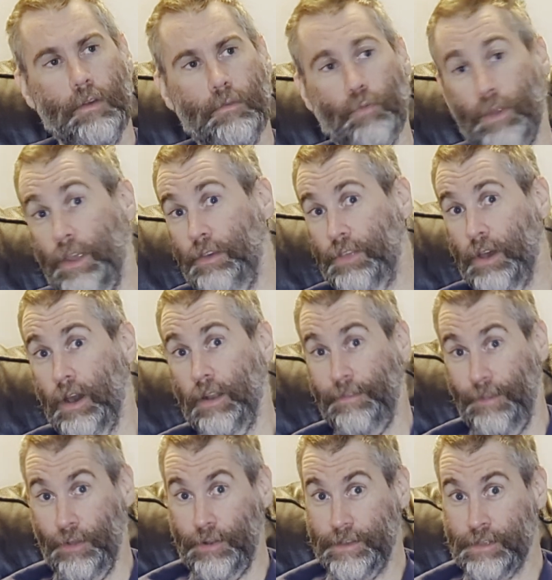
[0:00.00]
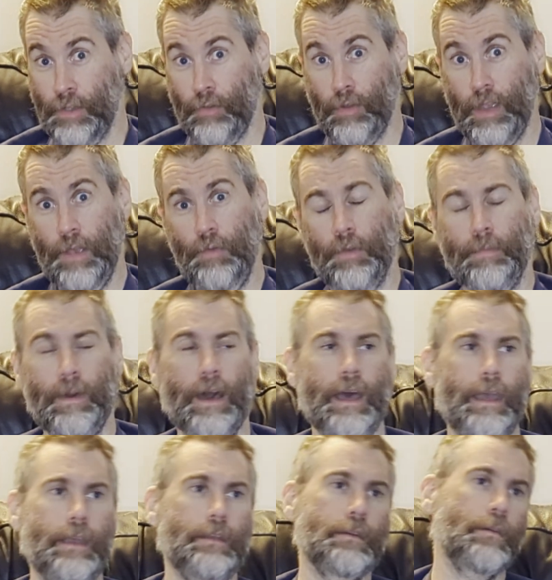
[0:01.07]
what you thought, if you disagree with
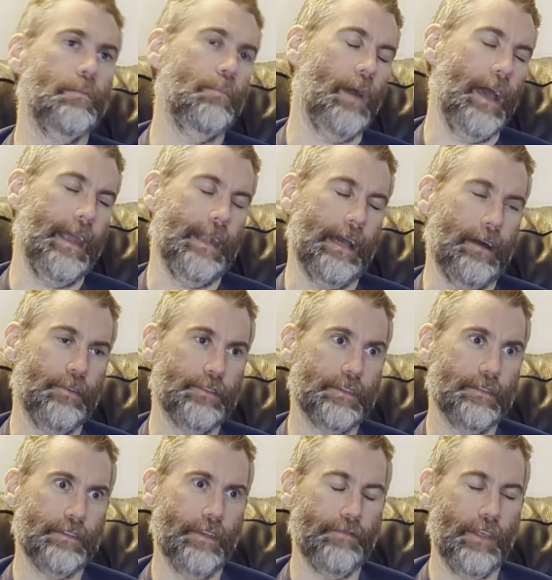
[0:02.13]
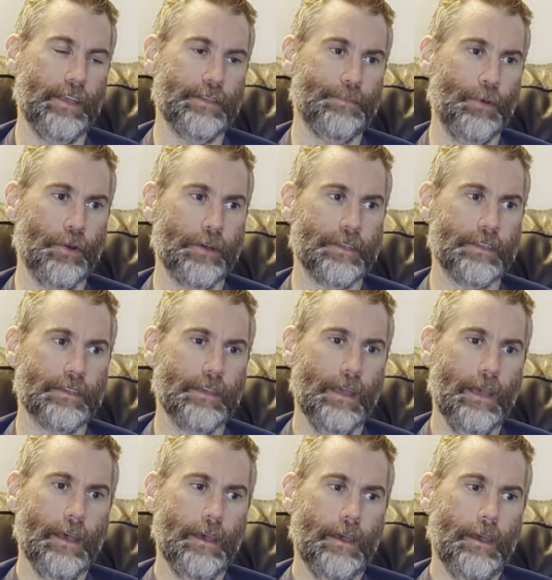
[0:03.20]
my analysis of these books,
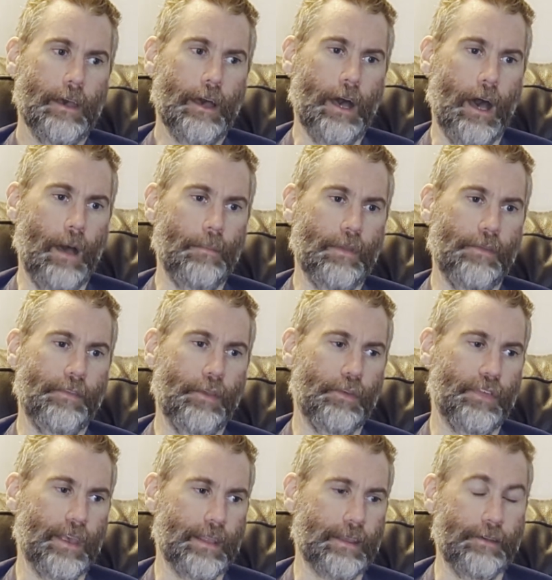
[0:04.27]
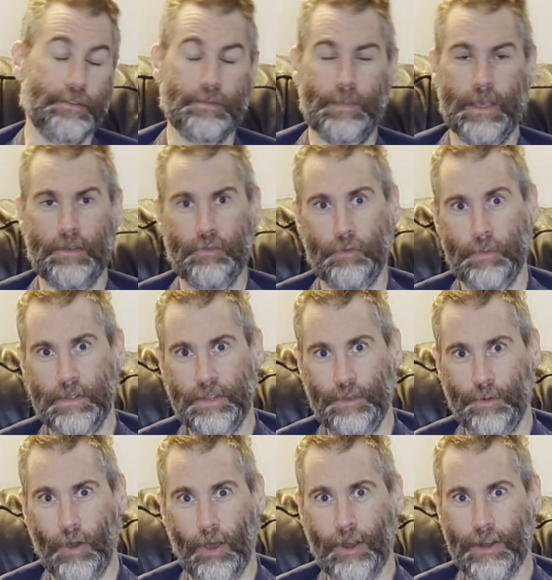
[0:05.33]
if you think that was being a little bit
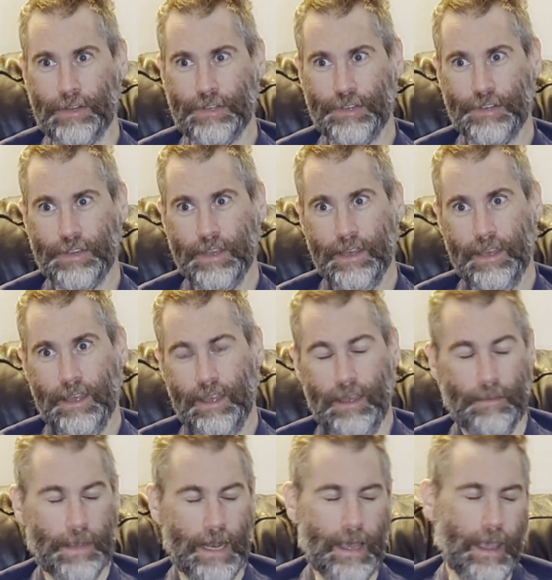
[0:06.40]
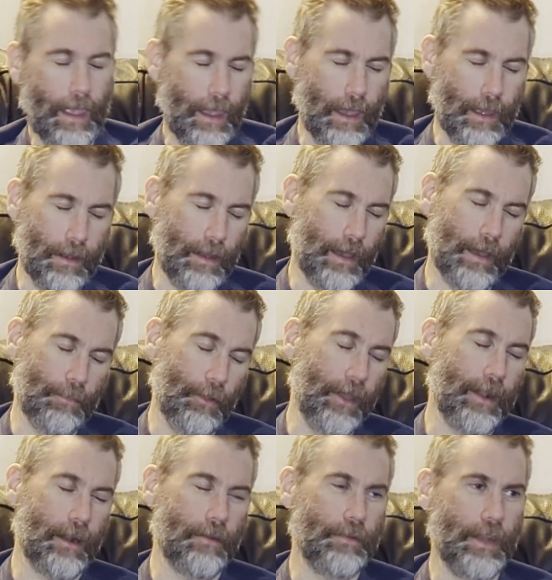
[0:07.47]
too harsh. I mean, I
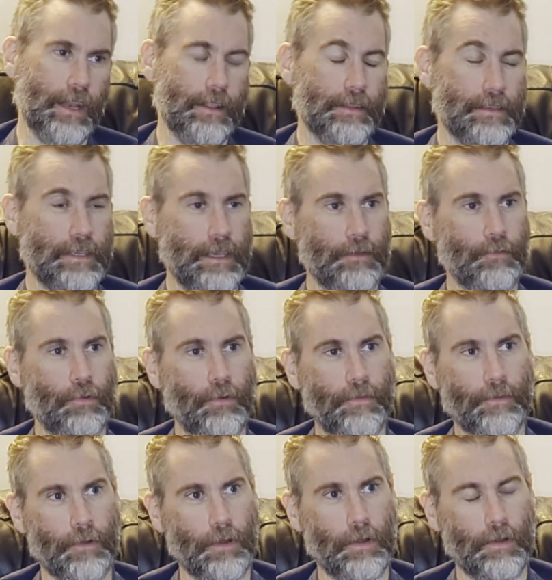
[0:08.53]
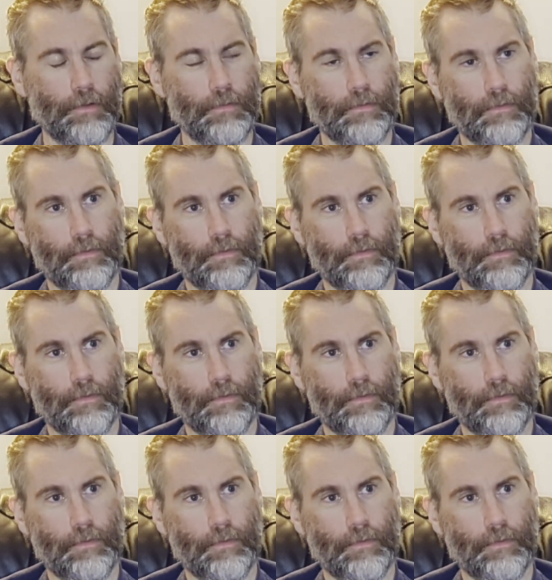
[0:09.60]
plan on reading the sequel for